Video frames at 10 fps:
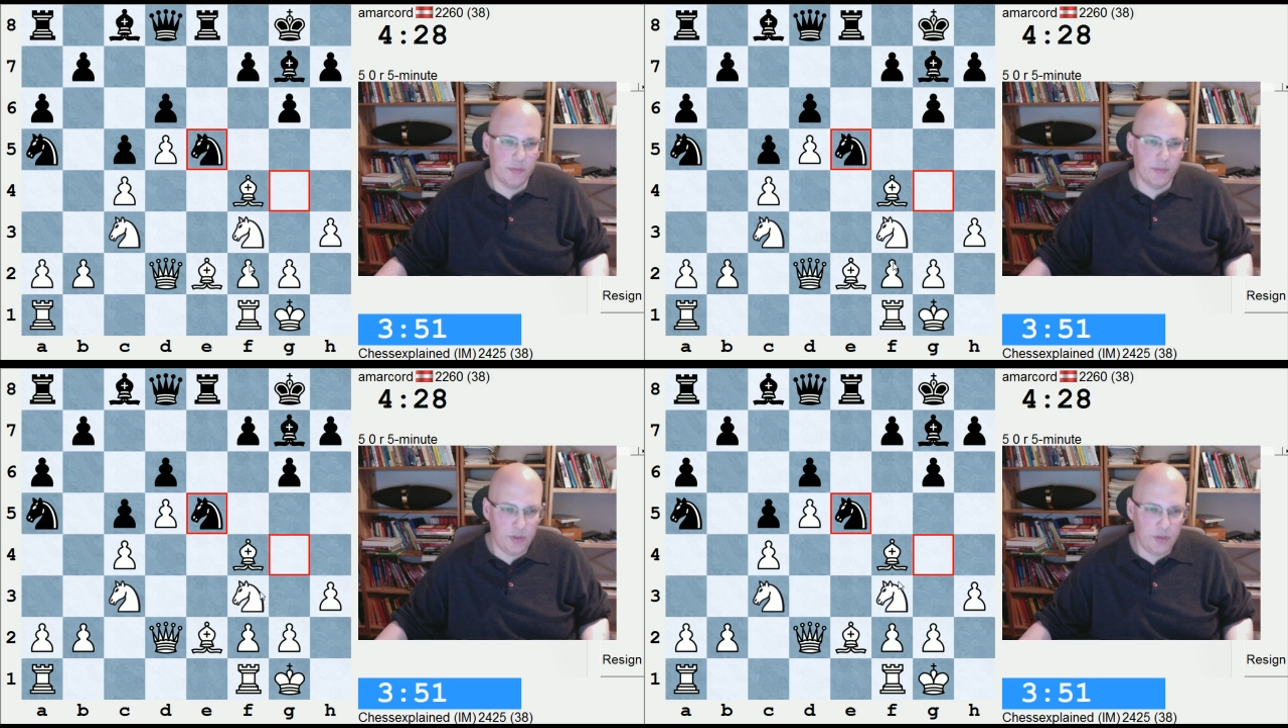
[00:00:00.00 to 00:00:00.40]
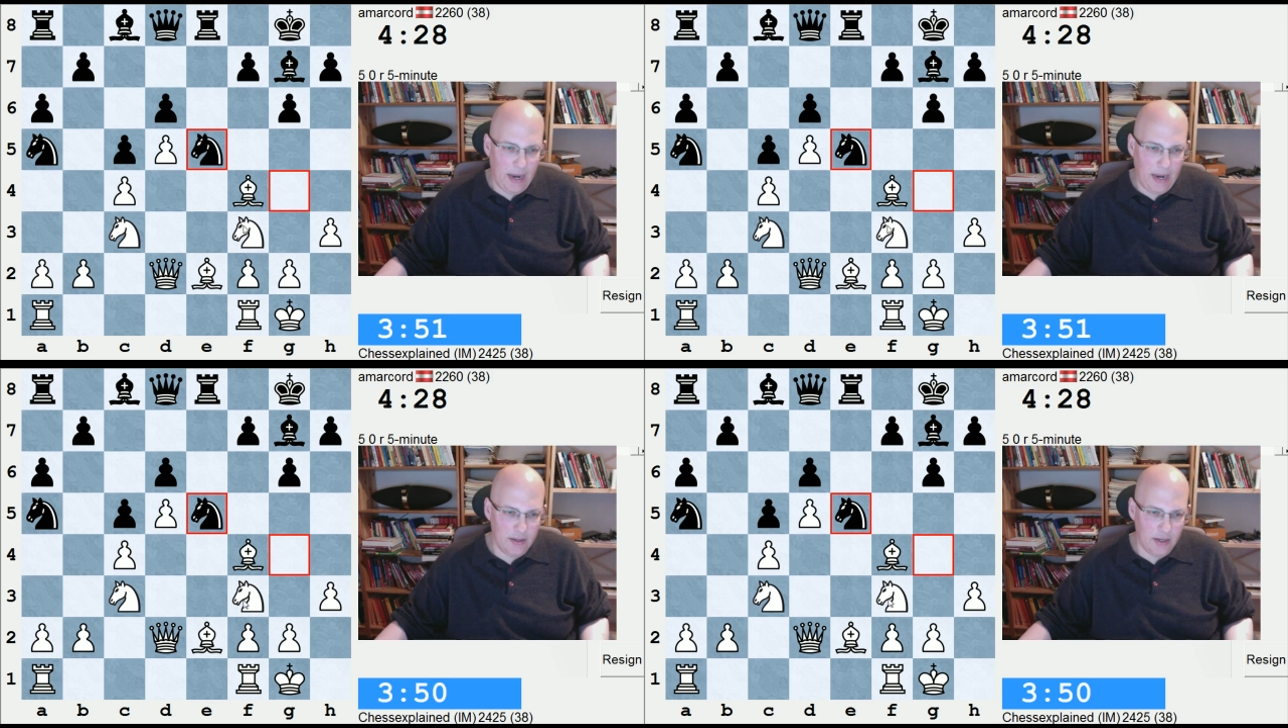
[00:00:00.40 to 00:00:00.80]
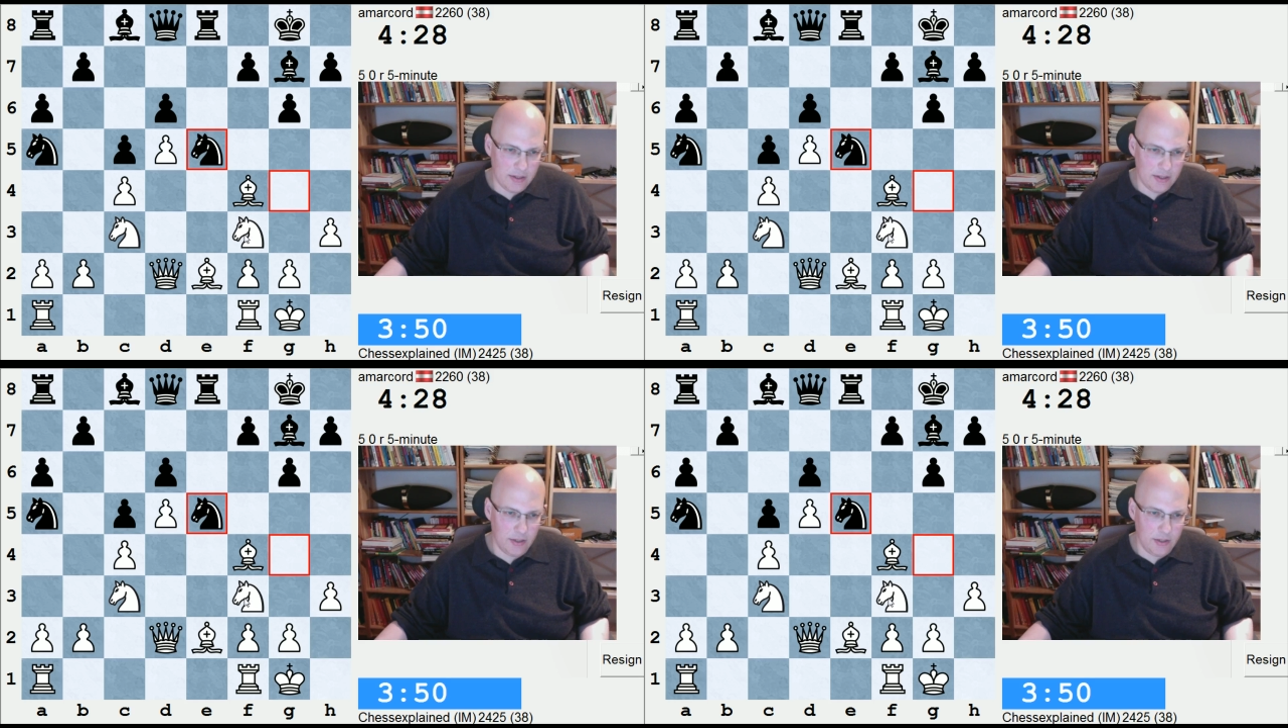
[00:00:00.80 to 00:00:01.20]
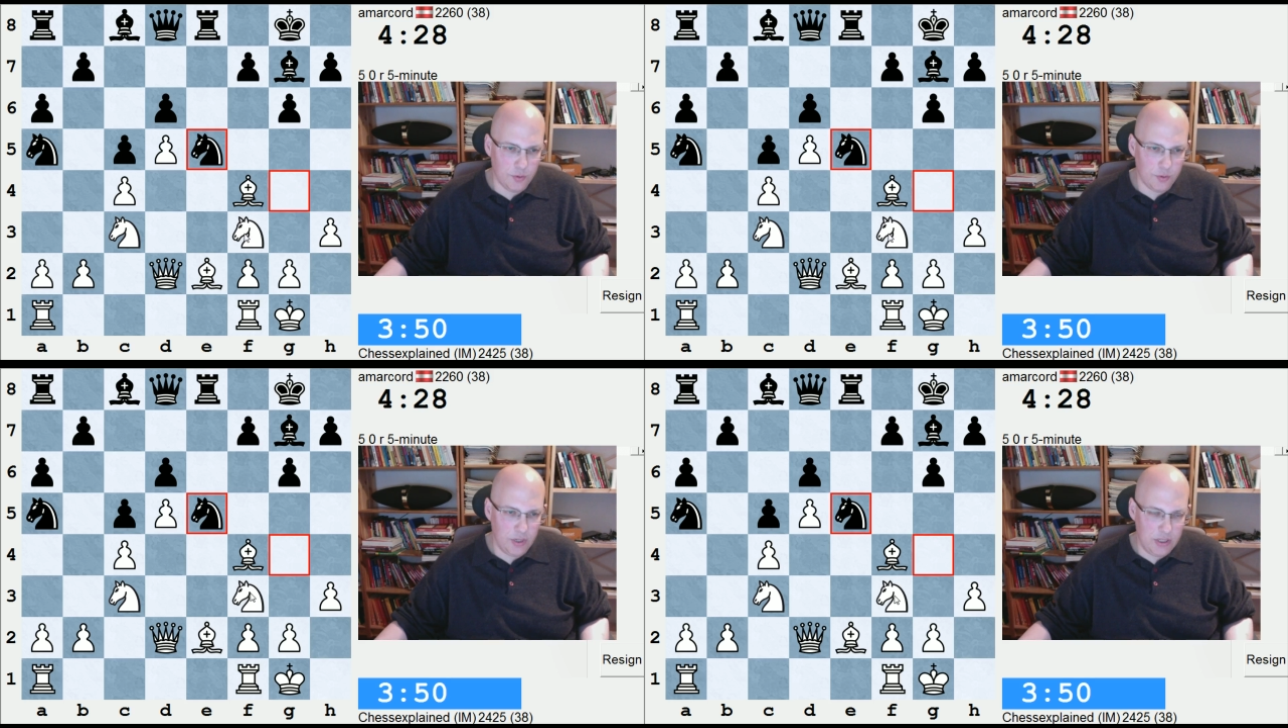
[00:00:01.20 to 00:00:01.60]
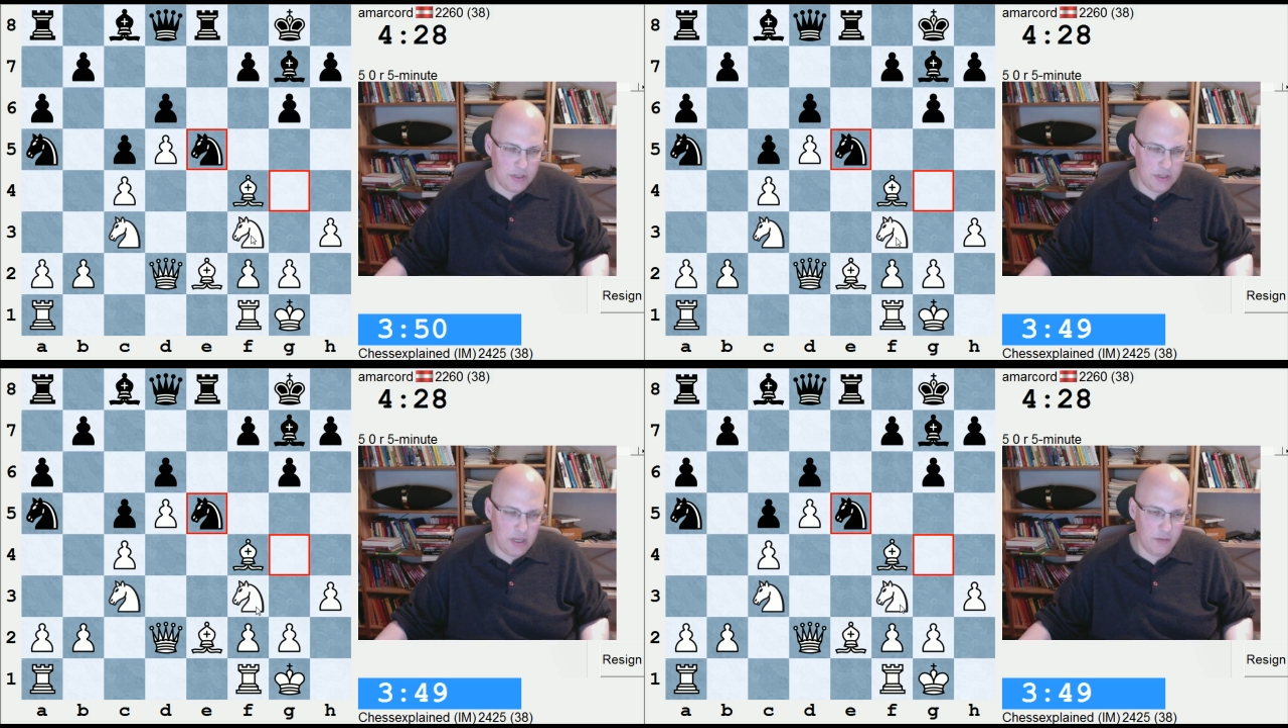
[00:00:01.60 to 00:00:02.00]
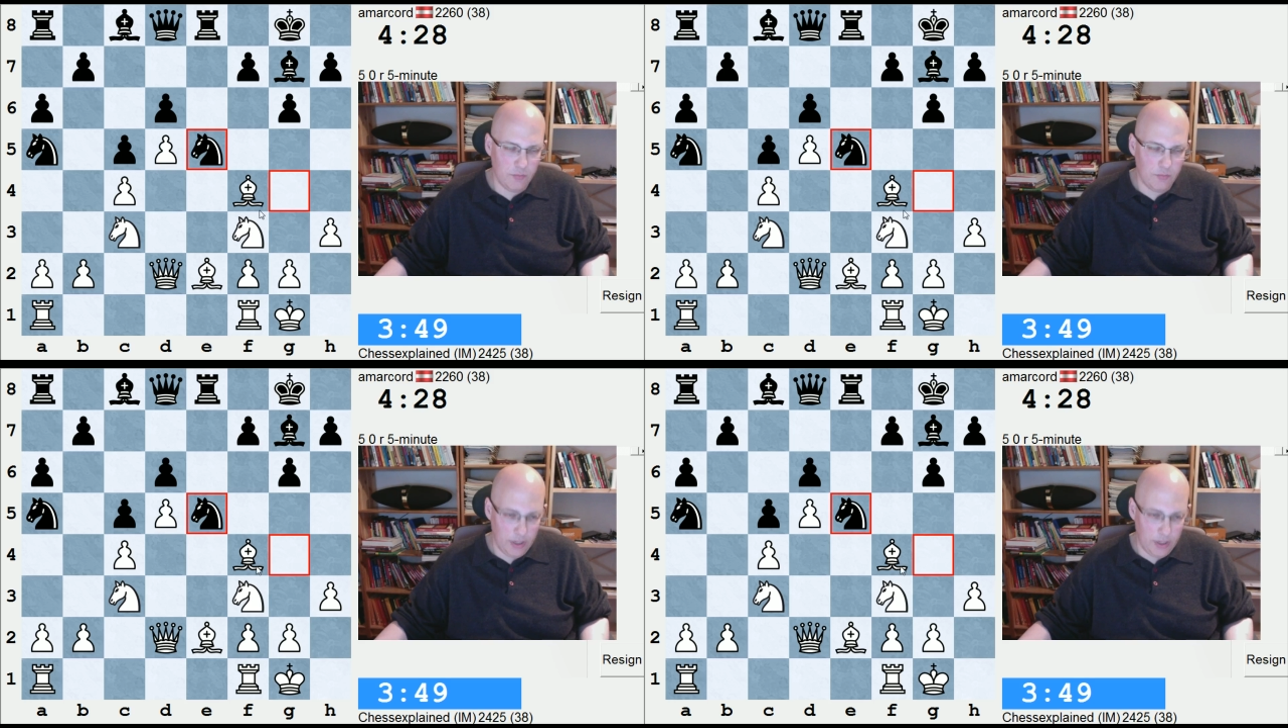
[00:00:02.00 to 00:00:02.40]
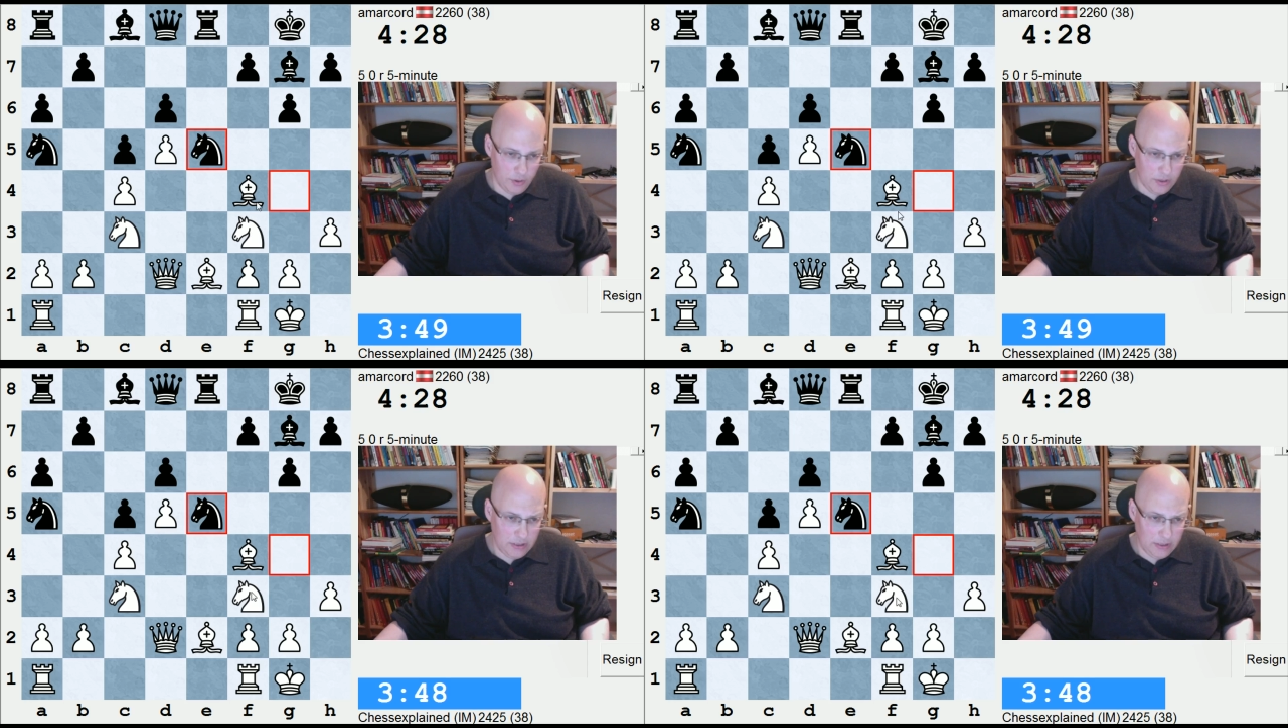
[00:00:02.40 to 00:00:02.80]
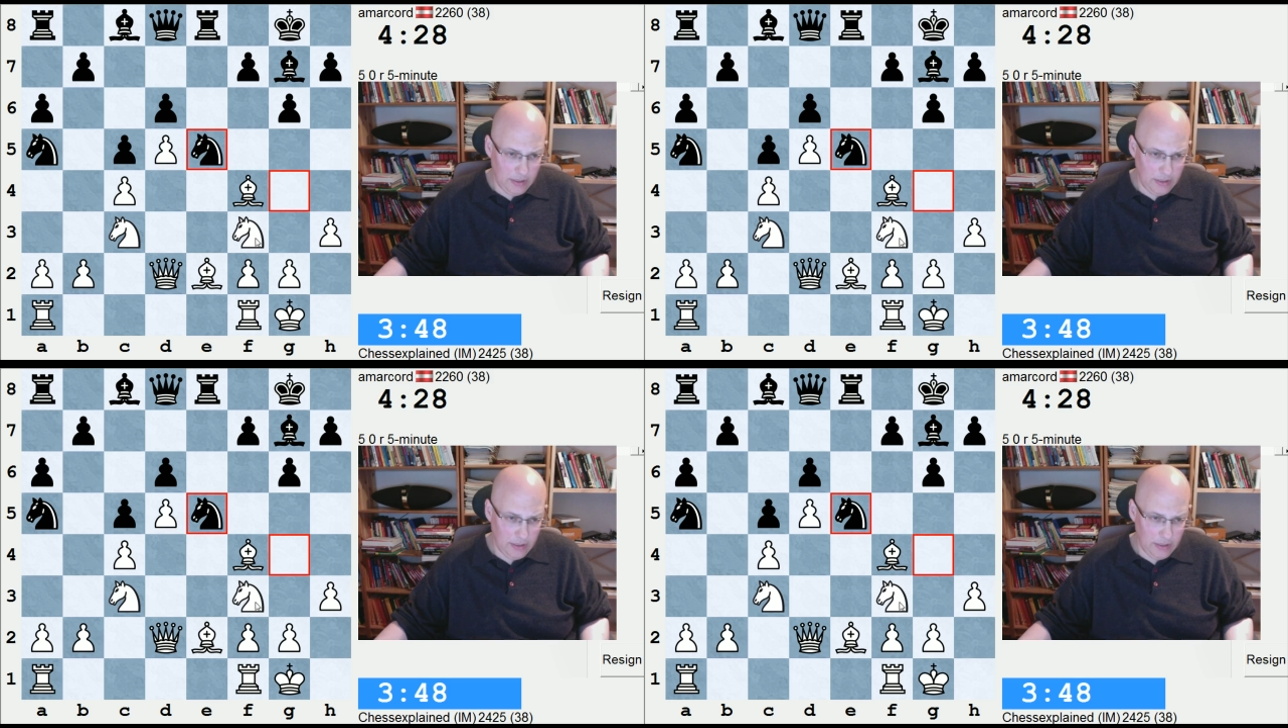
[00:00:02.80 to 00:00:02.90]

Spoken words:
good tactics and creativity. Why not?